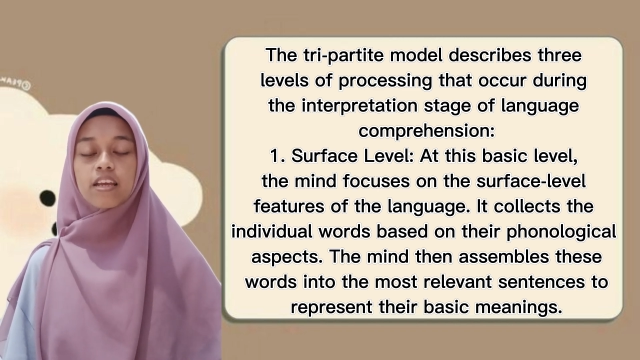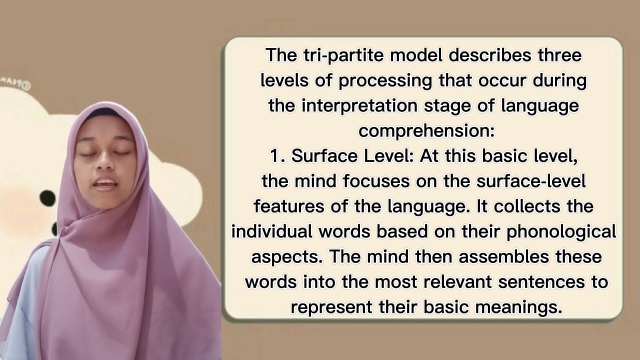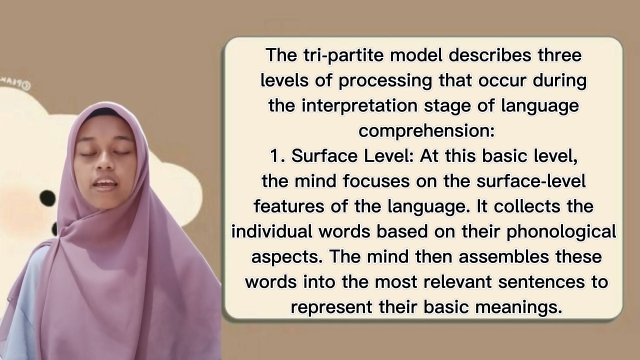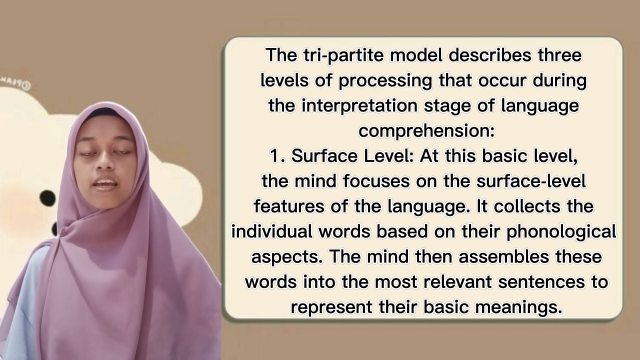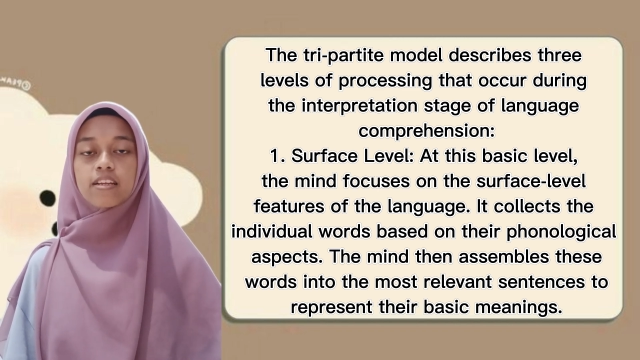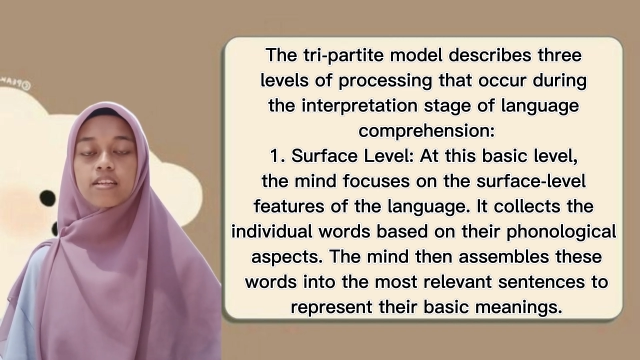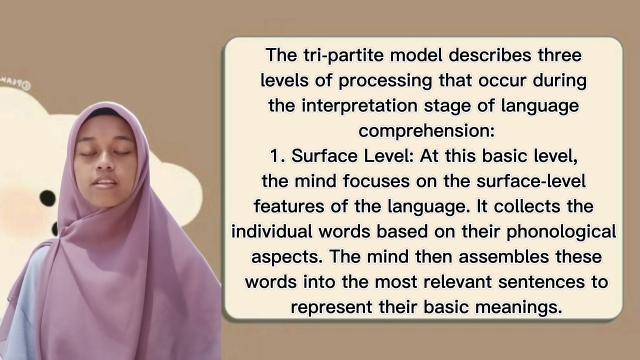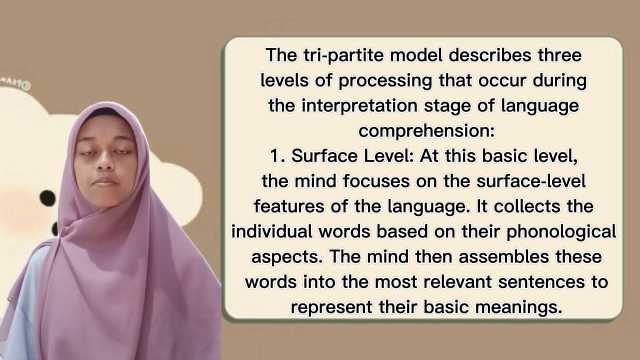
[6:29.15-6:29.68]

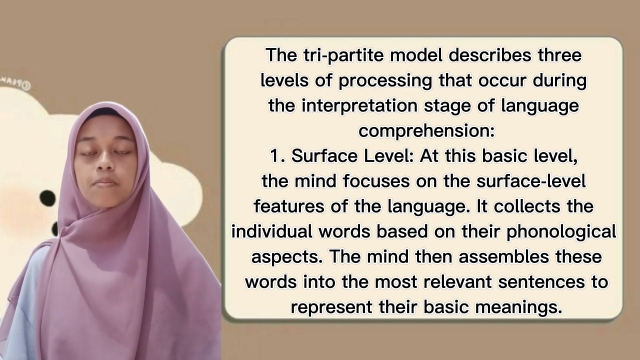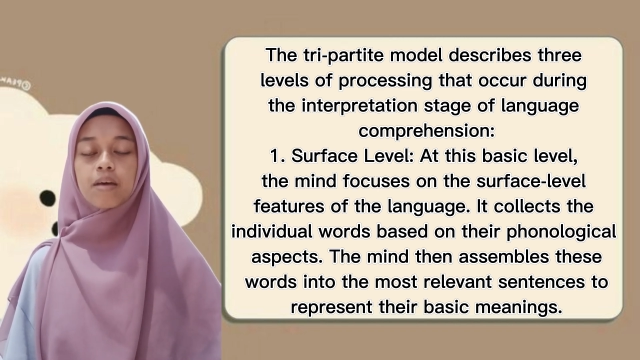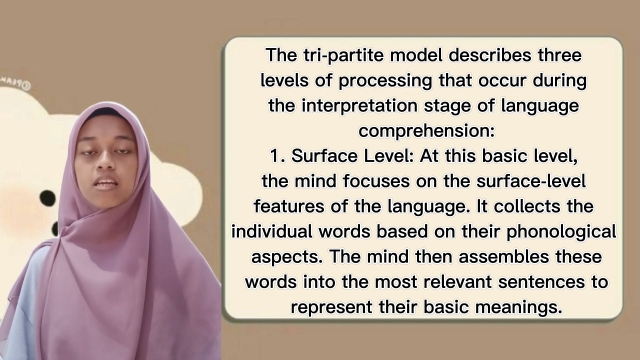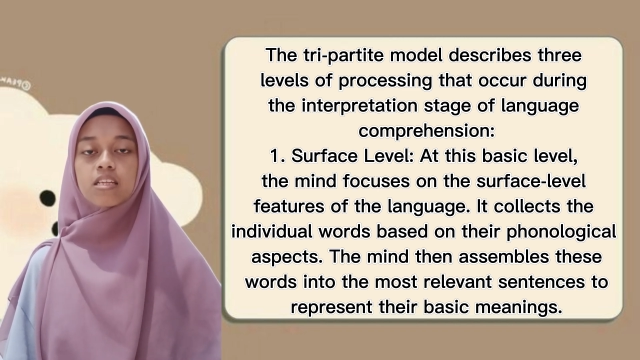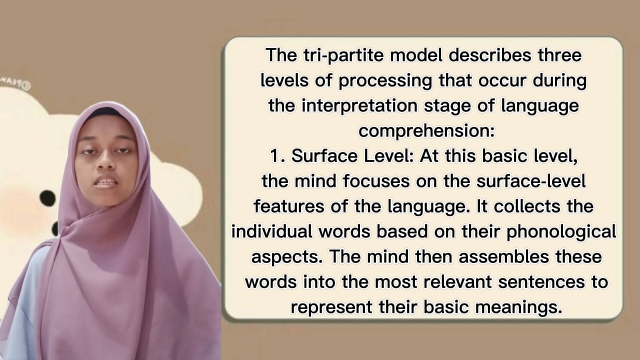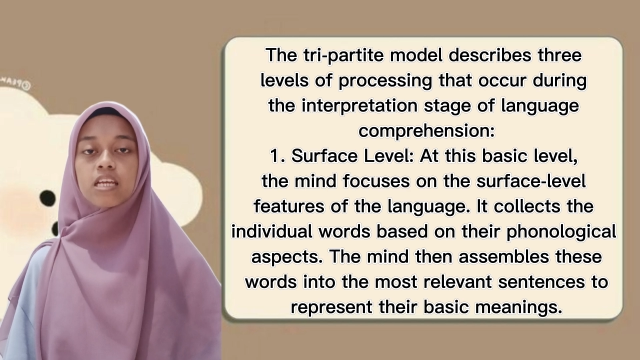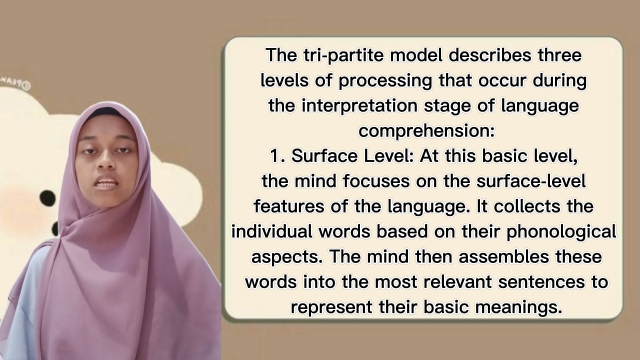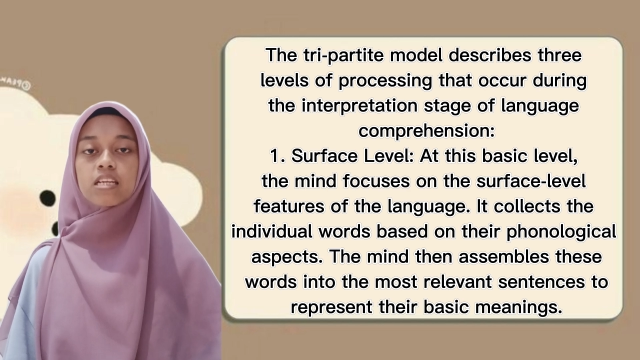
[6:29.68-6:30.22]
and the
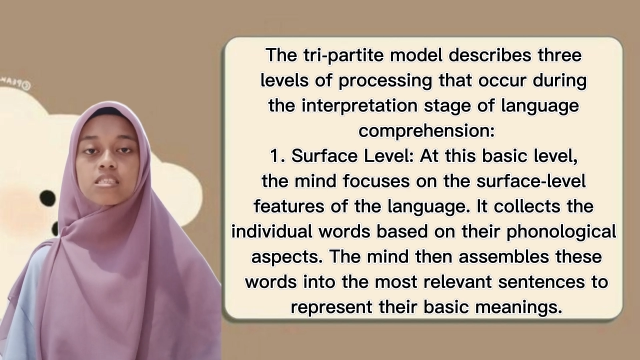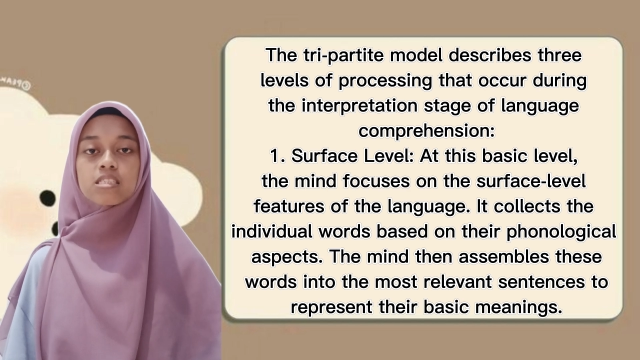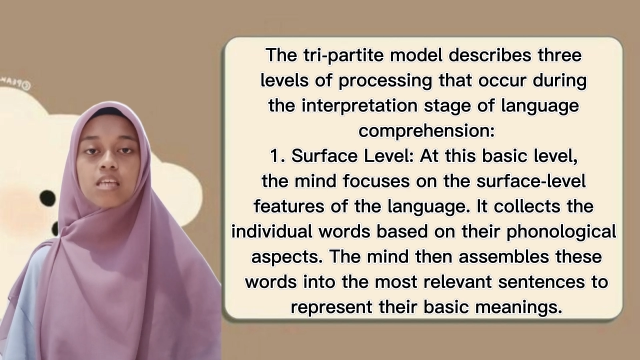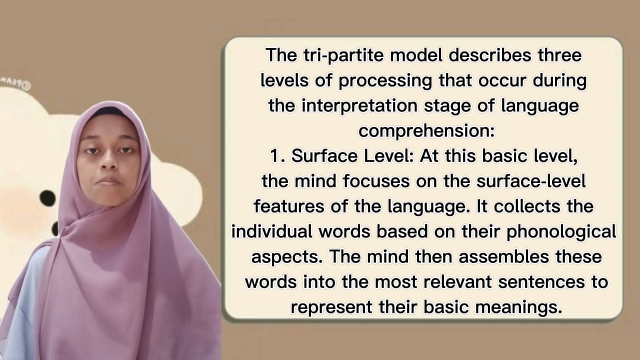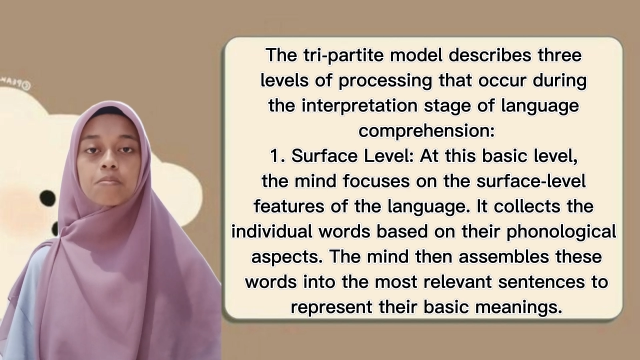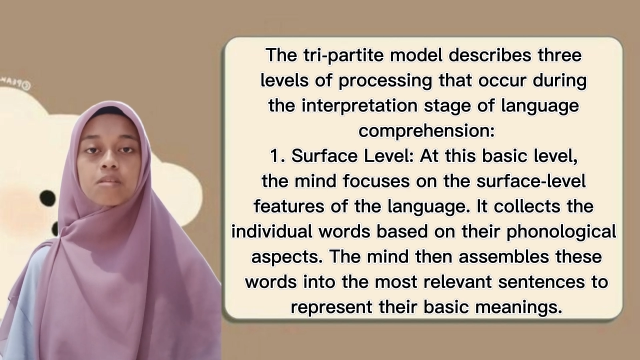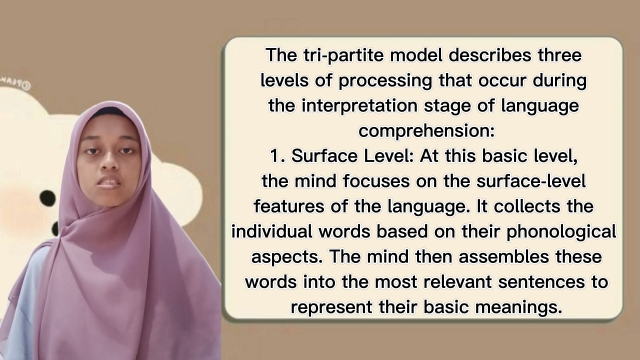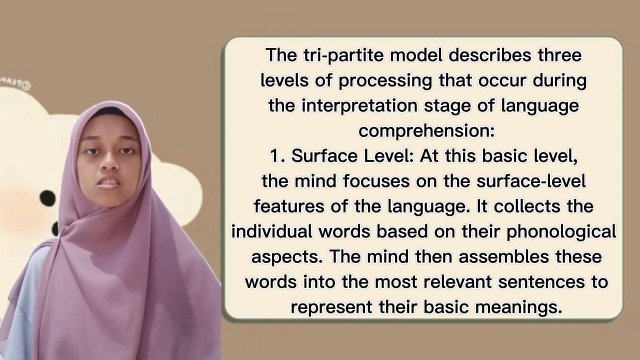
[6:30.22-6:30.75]
mind then
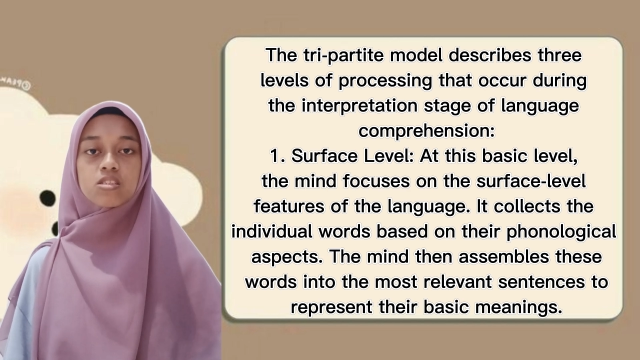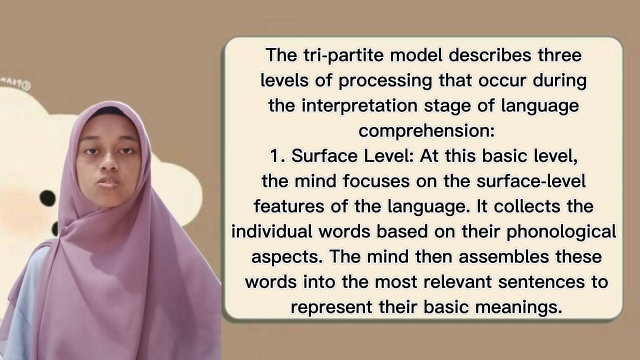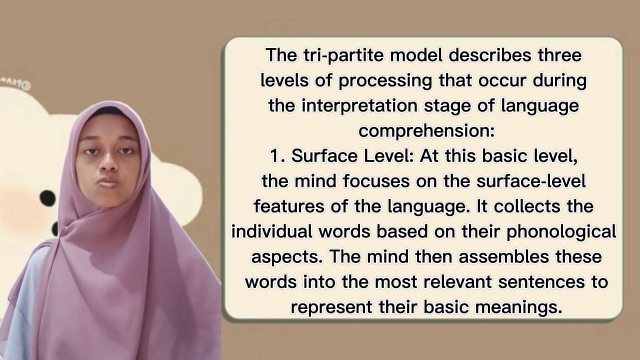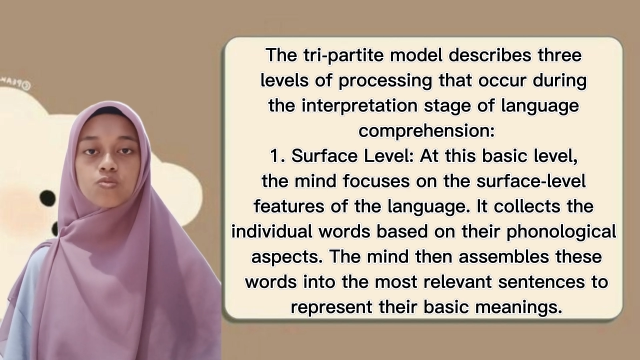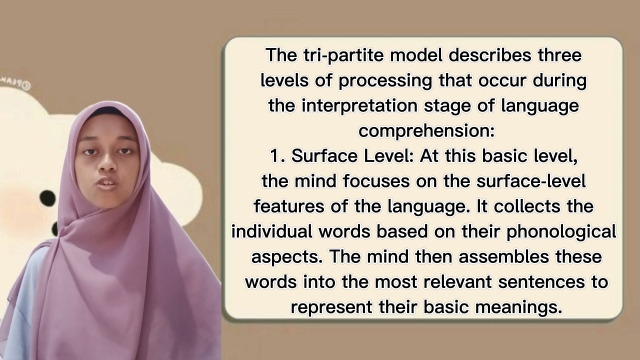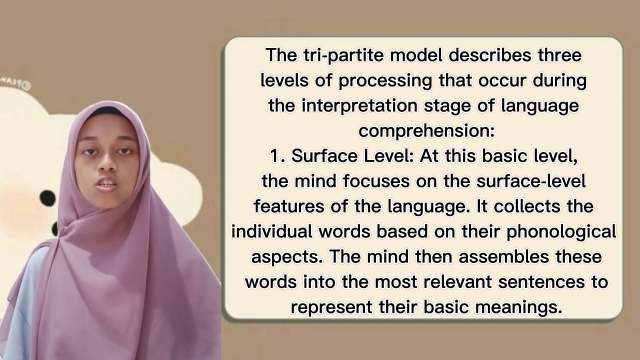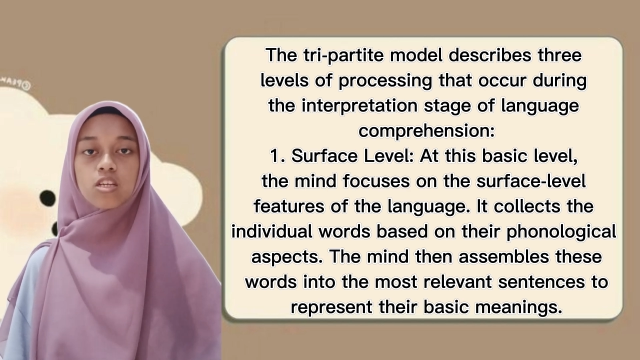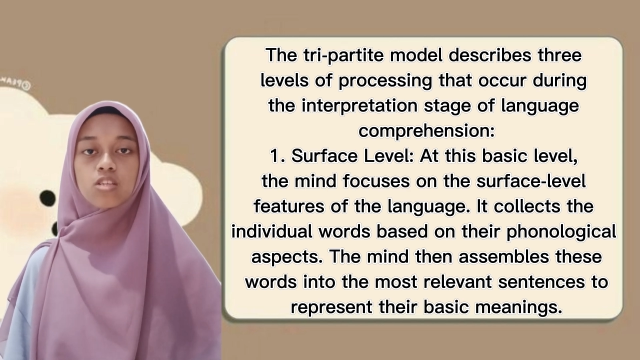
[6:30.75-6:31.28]
assembles this
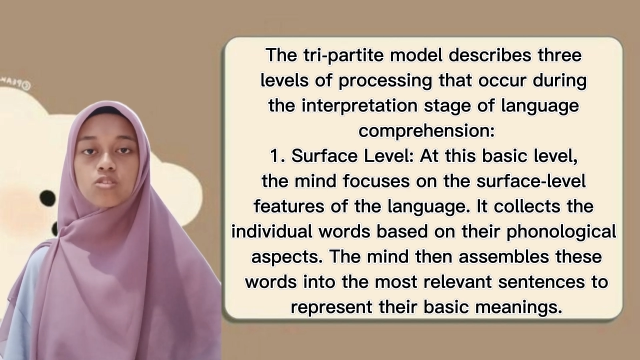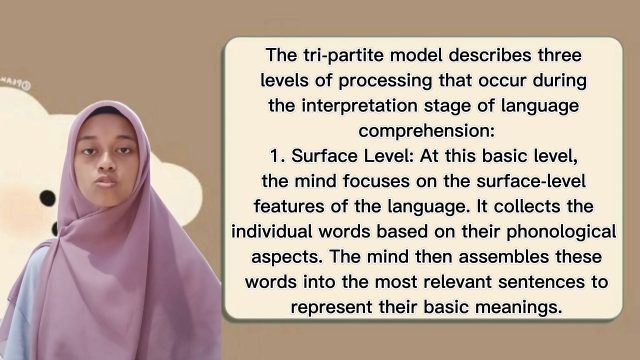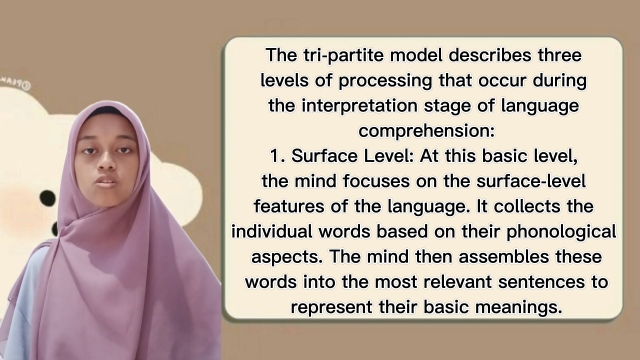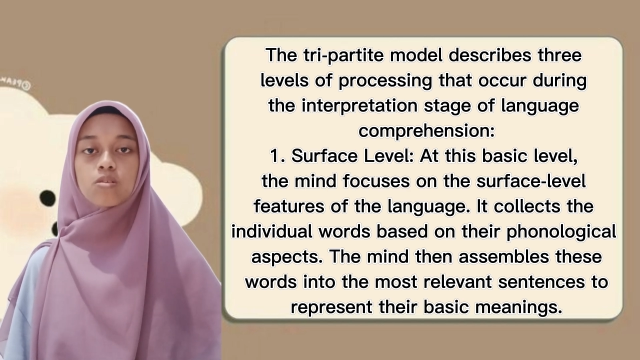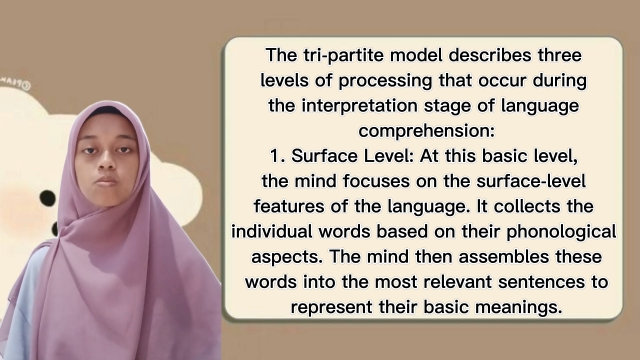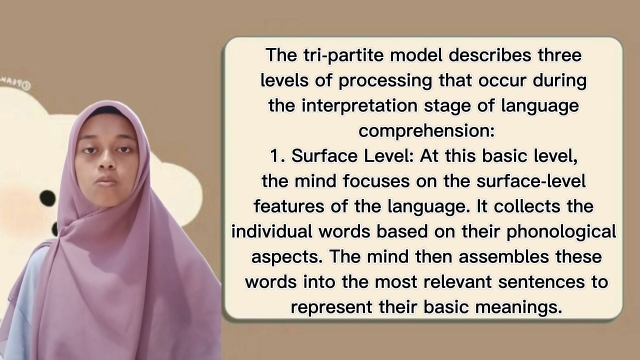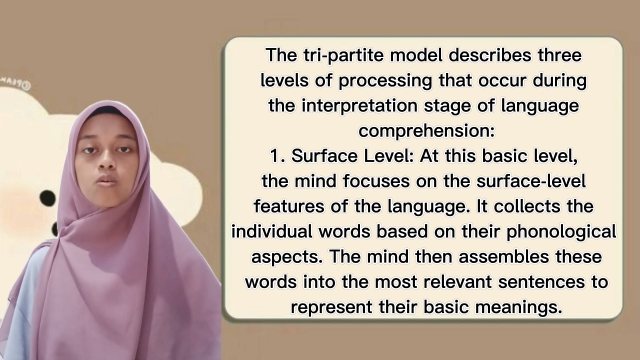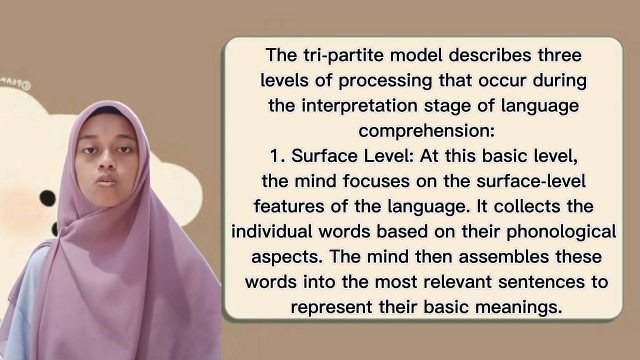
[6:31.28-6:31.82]
word into
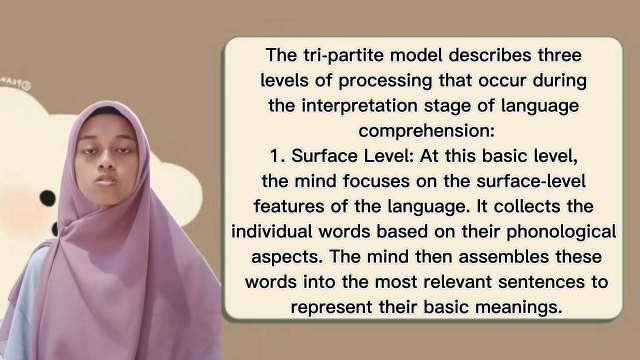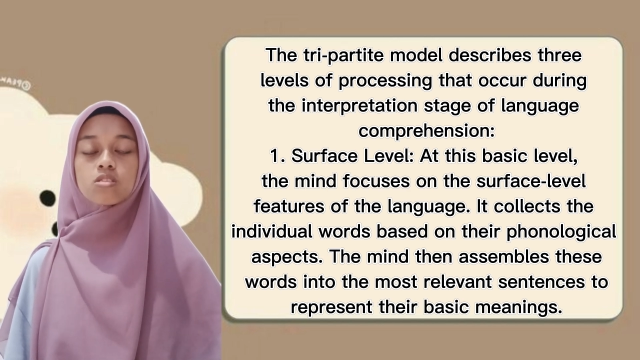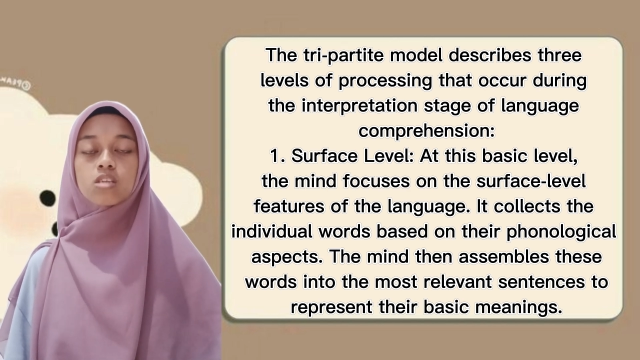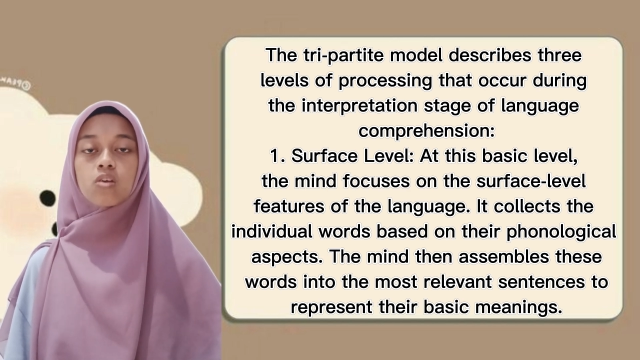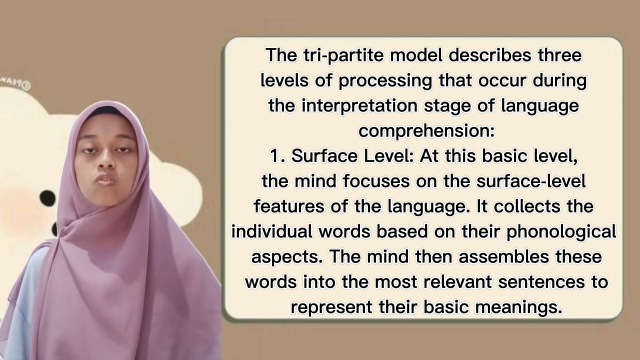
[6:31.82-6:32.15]
the most